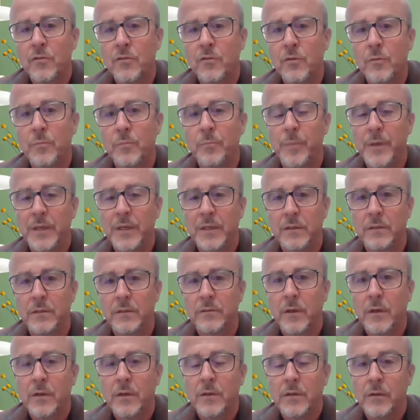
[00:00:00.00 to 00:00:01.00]
to
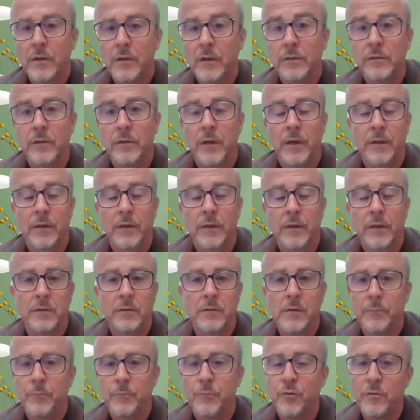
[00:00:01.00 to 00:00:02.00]
build and
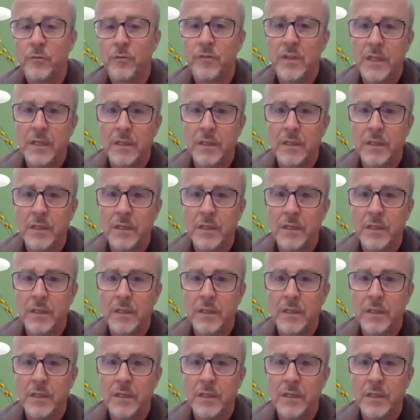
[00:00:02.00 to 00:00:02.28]
improve